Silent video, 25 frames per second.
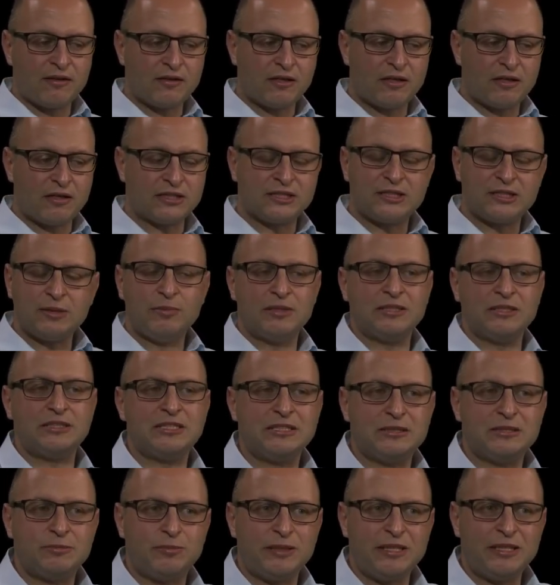uh, stimulus
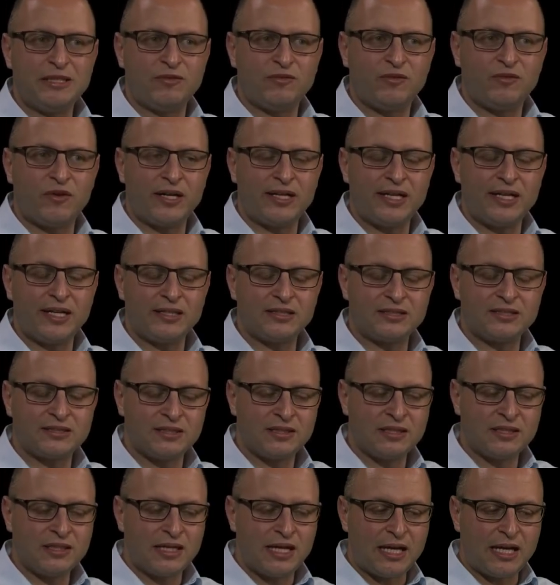is being financed.
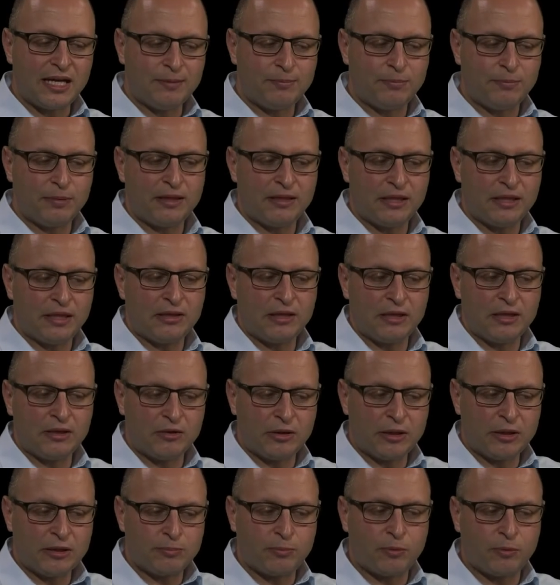It it,
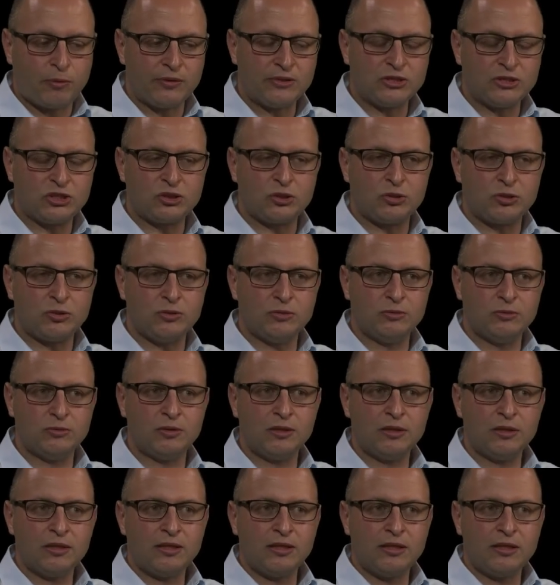it points to
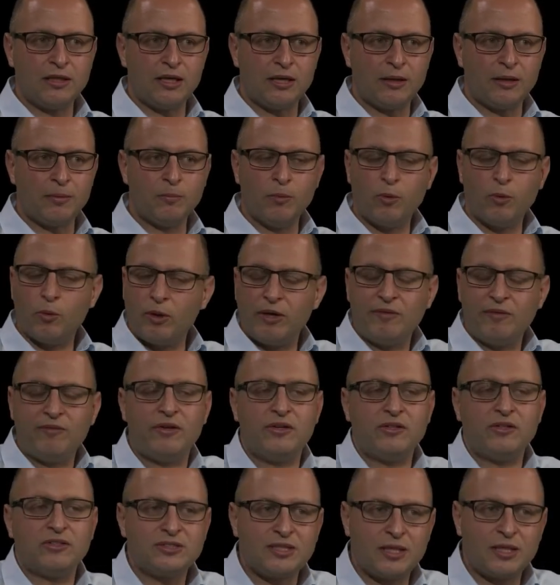more
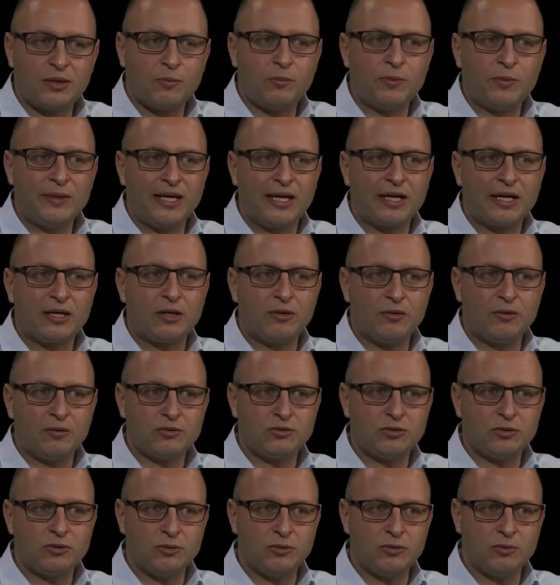evidence that we are going
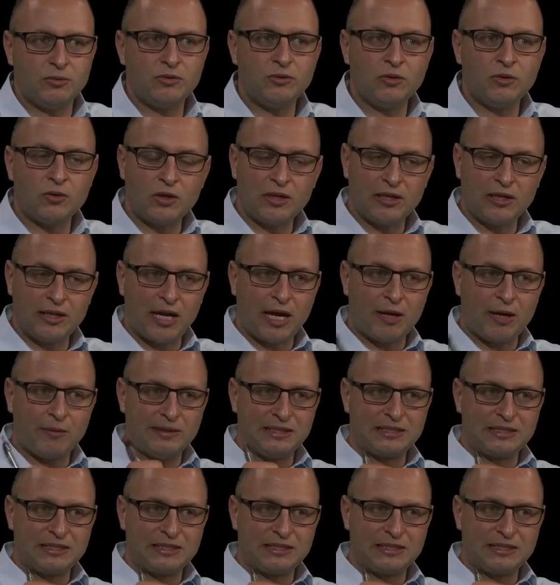to not only are we